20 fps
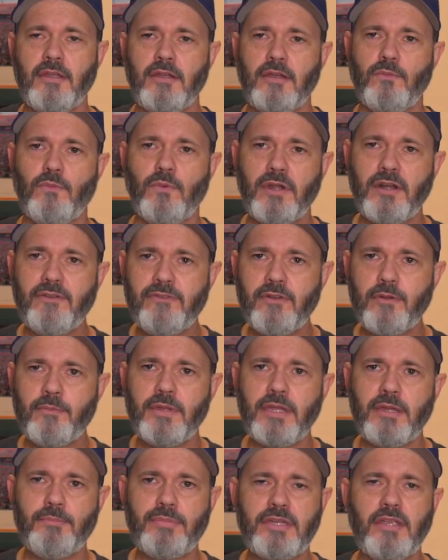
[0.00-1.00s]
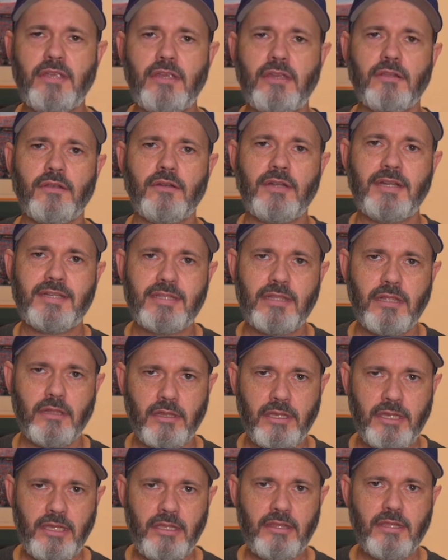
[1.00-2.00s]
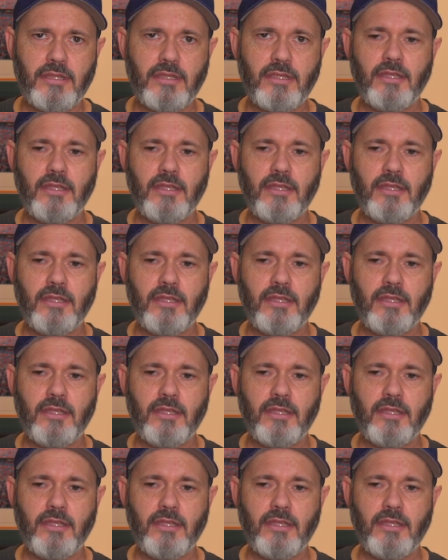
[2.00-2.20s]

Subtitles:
One of them in particular is the length,